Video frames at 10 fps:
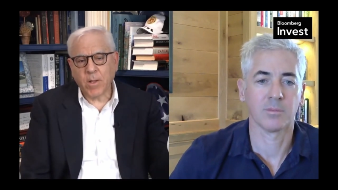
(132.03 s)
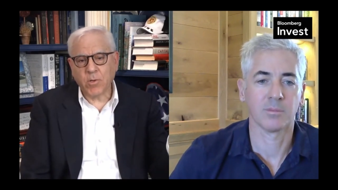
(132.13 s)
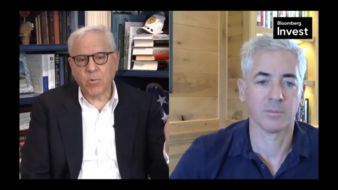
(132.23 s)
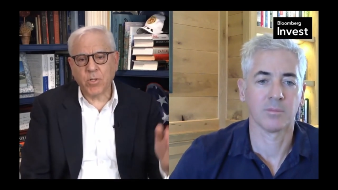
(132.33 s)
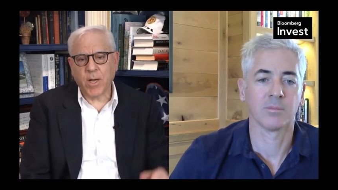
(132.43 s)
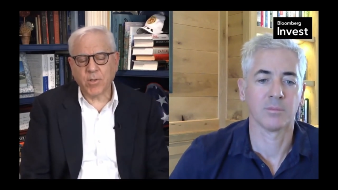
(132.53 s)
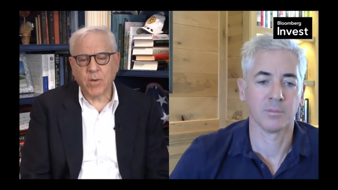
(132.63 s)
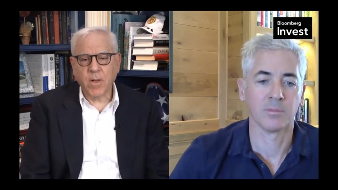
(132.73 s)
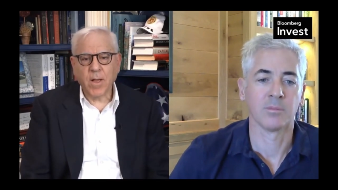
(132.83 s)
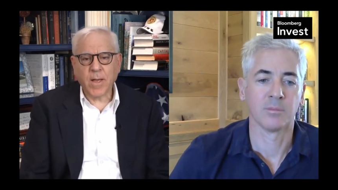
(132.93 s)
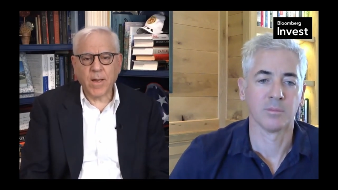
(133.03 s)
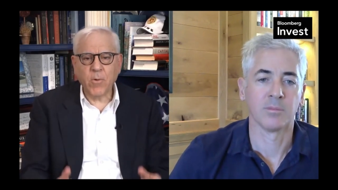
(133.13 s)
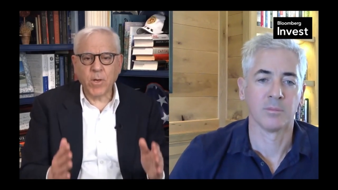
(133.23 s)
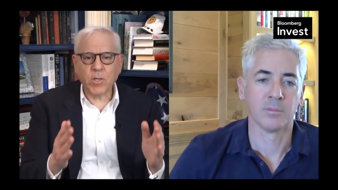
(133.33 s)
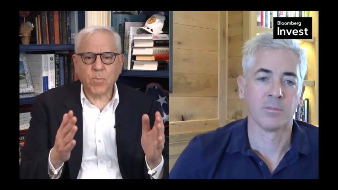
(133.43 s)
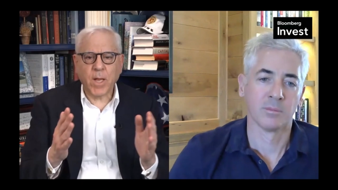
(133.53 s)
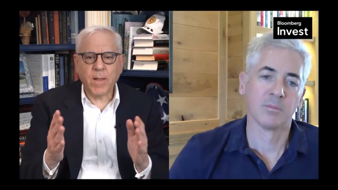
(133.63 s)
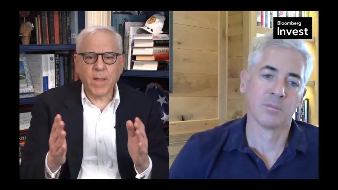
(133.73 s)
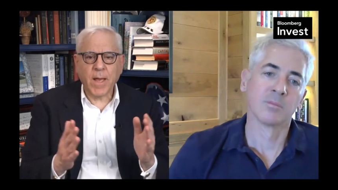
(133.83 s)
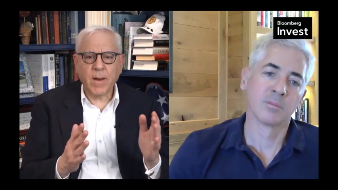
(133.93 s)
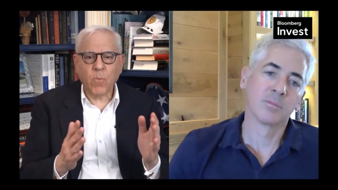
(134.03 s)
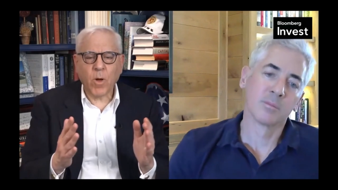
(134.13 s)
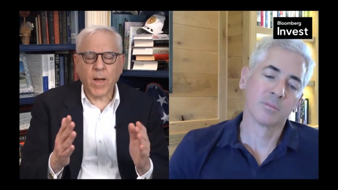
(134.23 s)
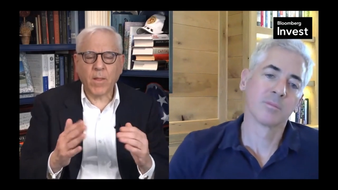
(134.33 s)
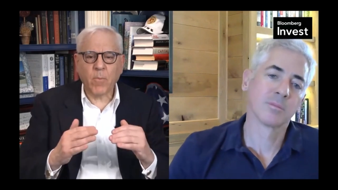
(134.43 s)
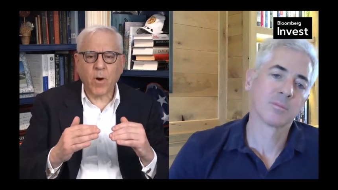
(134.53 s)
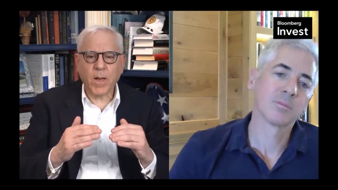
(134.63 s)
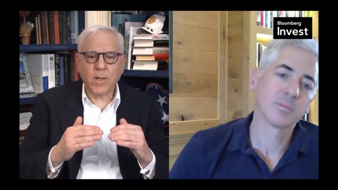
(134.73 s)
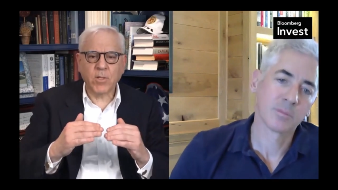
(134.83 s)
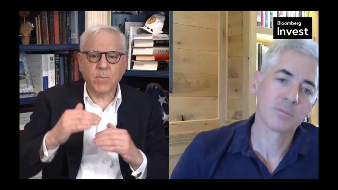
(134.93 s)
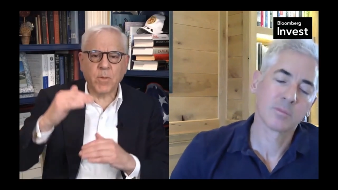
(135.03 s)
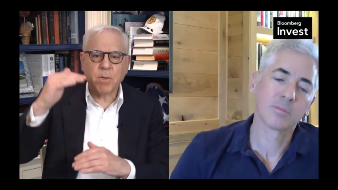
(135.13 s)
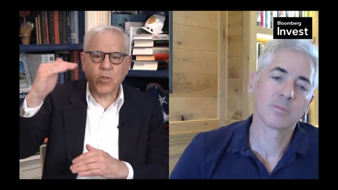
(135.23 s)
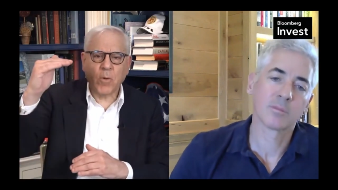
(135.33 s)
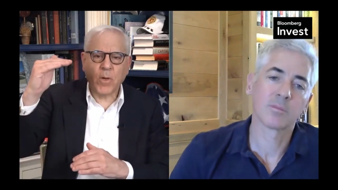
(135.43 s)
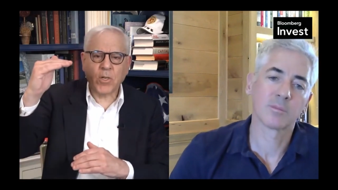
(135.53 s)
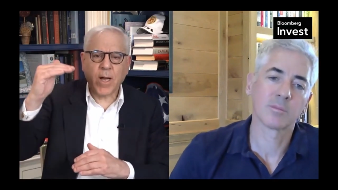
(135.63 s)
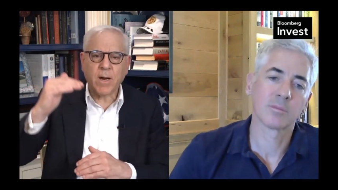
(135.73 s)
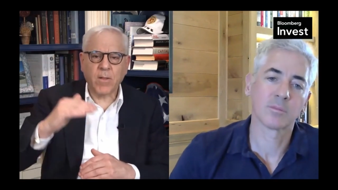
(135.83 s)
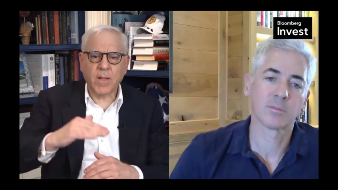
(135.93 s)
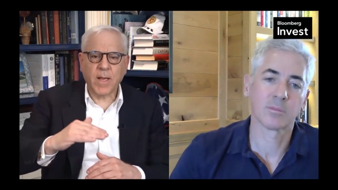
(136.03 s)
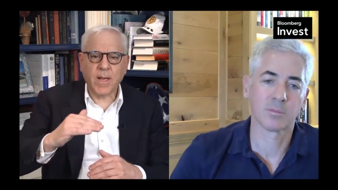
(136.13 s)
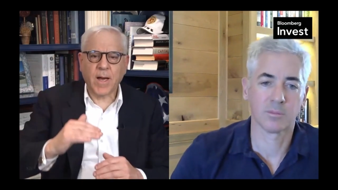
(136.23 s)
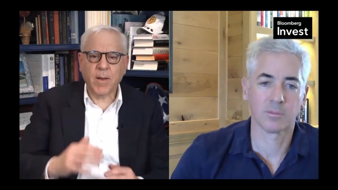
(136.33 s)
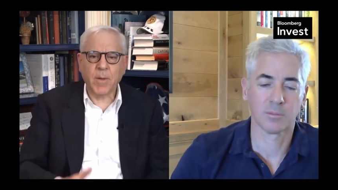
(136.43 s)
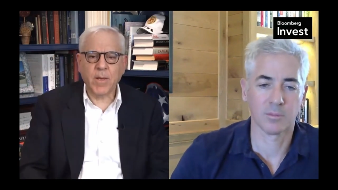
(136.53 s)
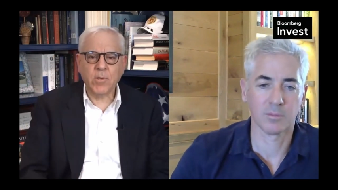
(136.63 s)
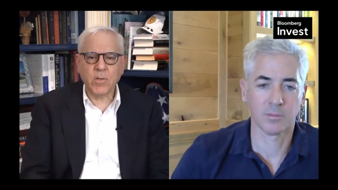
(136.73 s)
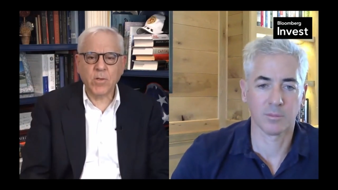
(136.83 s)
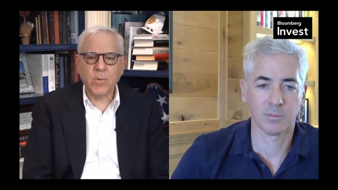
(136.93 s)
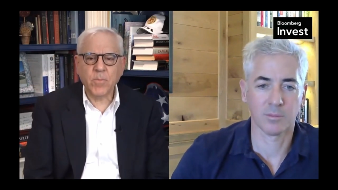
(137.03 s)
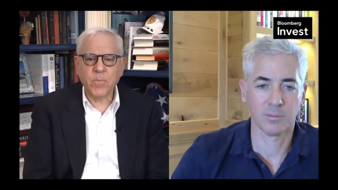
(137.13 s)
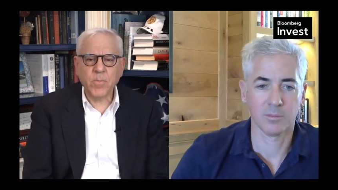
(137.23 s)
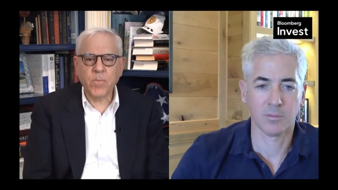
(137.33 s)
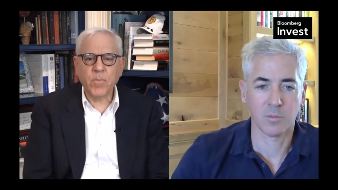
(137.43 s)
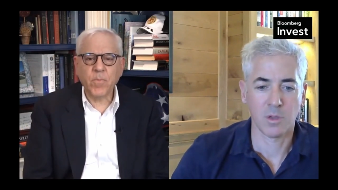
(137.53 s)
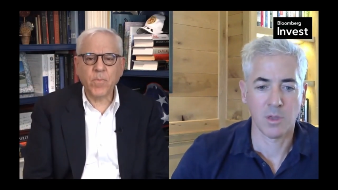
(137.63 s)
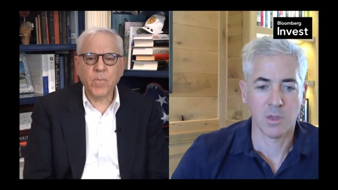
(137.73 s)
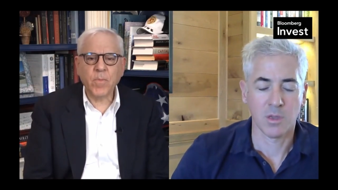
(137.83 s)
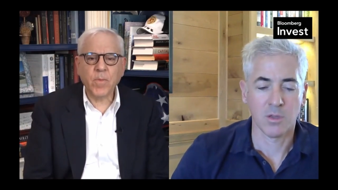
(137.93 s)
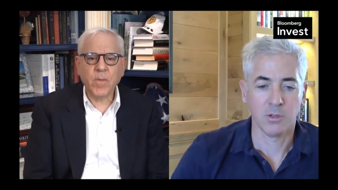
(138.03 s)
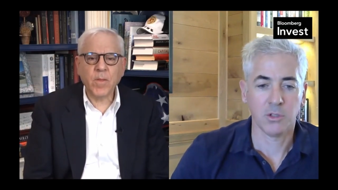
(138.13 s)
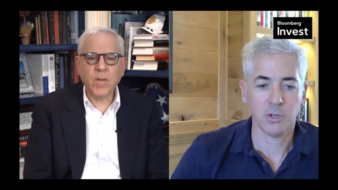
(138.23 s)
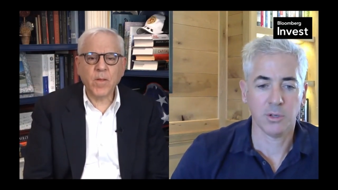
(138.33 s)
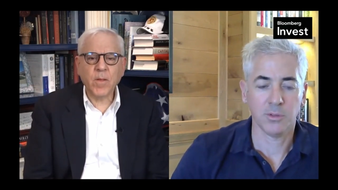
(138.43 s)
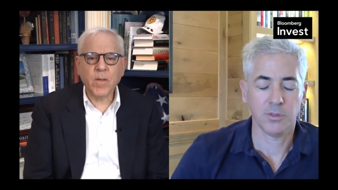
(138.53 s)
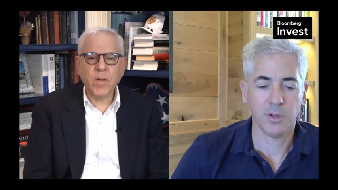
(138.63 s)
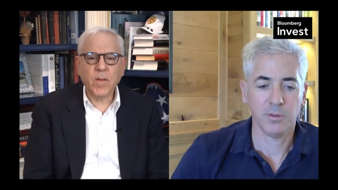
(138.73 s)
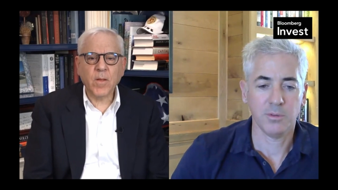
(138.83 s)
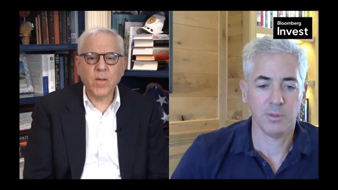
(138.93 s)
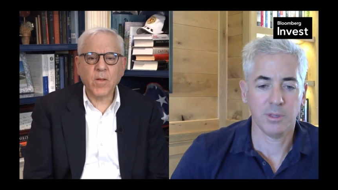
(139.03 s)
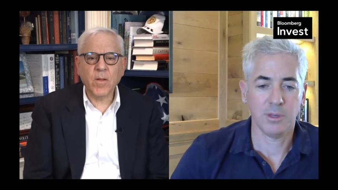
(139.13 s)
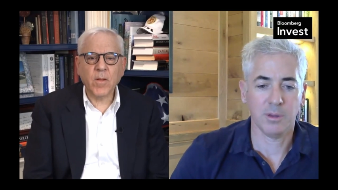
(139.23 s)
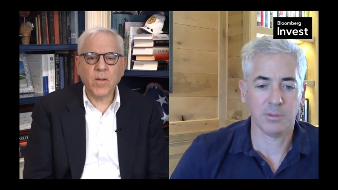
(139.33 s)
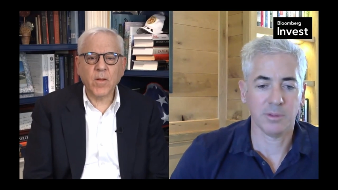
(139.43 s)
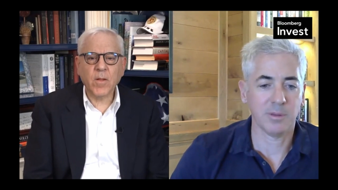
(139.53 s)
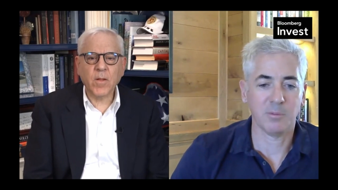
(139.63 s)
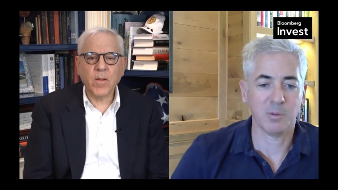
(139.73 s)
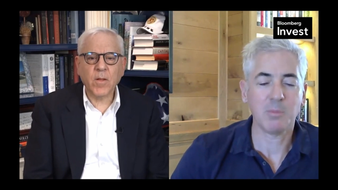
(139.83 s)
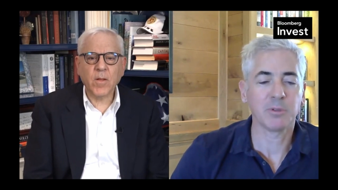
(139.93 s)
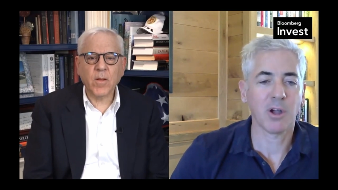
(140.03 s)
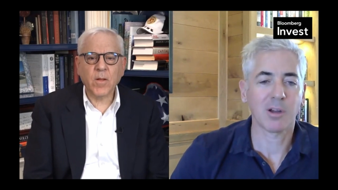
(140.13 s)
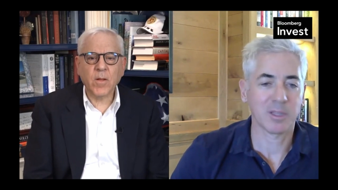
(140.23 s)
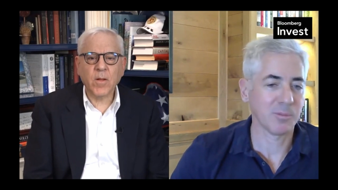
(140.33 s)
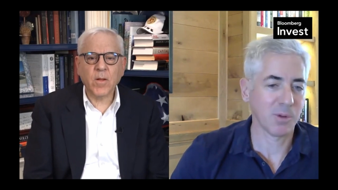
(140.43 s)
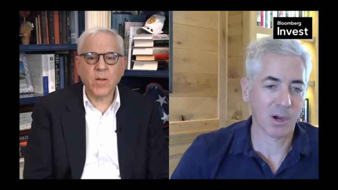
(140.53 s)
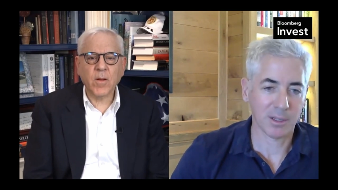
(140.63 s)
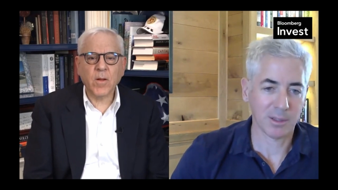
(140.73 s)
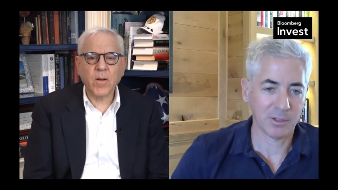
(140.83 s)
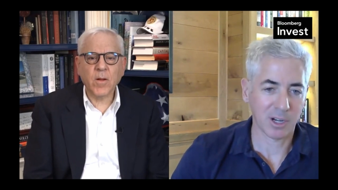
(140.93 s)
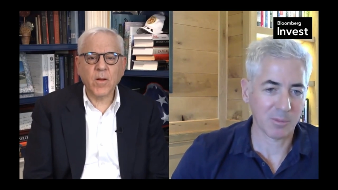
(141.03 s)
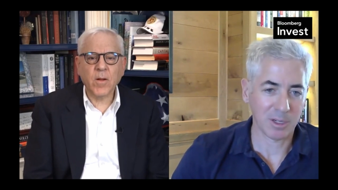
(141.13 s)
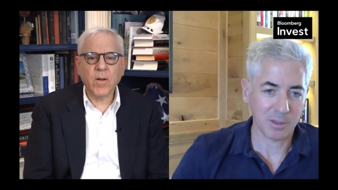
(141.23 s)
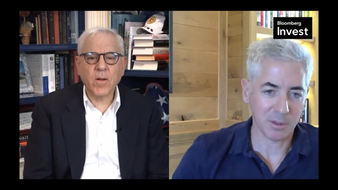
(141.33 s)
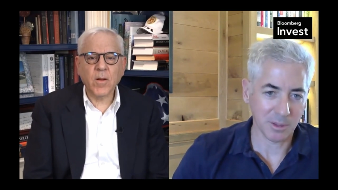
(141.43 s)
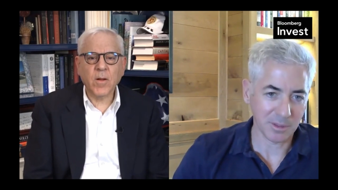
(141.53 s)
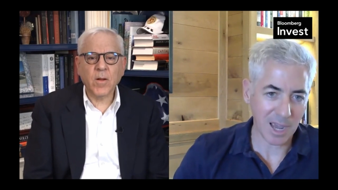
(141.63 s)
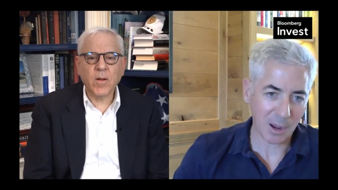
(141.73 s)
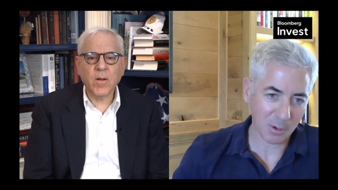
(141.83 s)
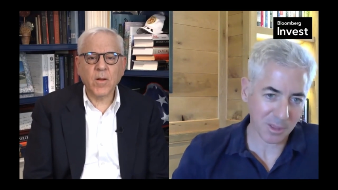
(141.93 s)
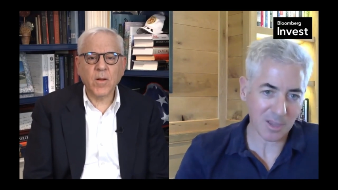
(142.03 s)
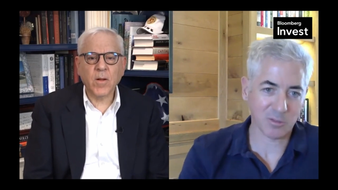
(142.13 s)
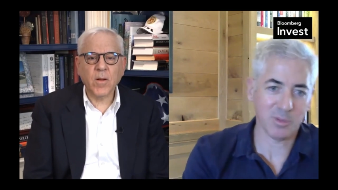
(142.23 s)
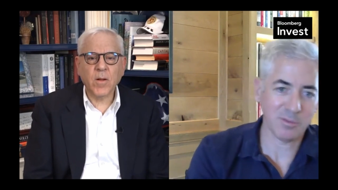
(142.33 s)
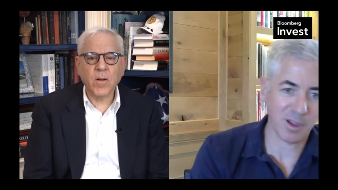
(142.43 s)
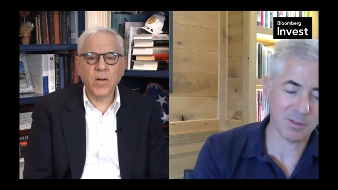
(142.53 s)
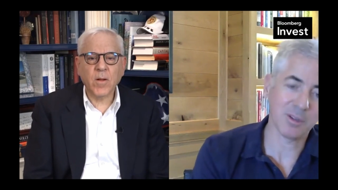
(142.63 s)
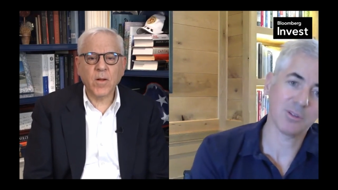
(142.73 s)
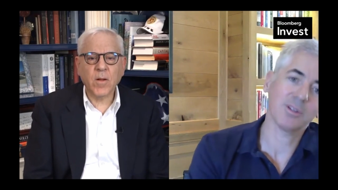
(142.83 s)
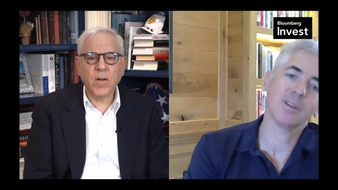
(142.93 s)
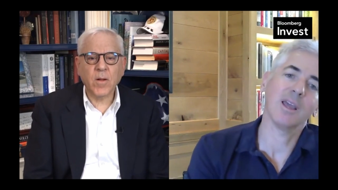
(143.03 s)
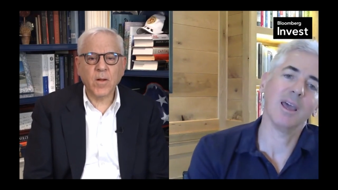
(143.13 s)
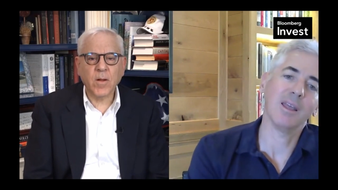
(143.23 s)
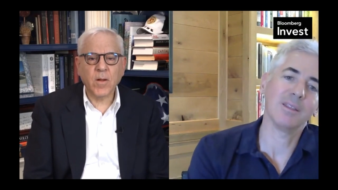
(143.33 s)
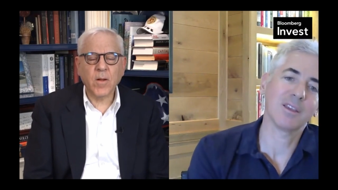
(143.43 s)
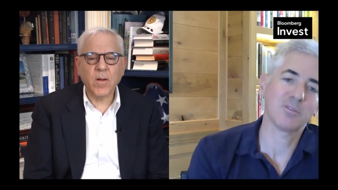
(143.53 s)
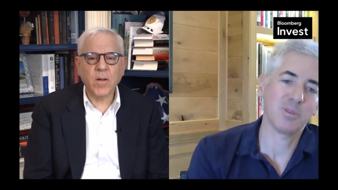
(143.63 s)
Speaker 1: this recession. Can you explain that, why the market seems to be so much higher than the economy is?
Speaker 2: Sure. So, when people talk about the market, they talk about either the Dow or the S&P 500. And the S&P